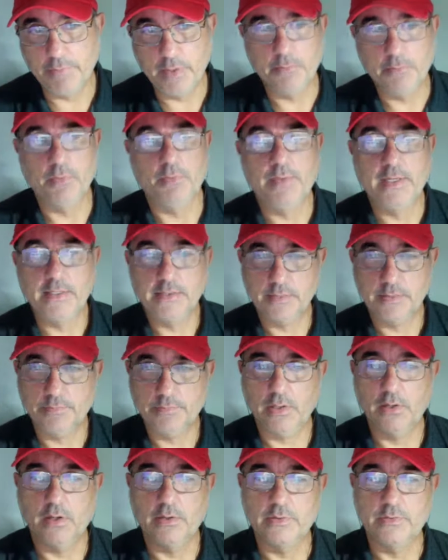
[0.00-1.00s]
people based
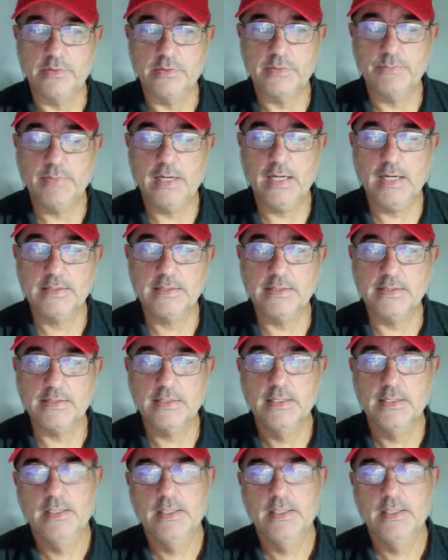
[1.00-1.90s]
upon all your responses,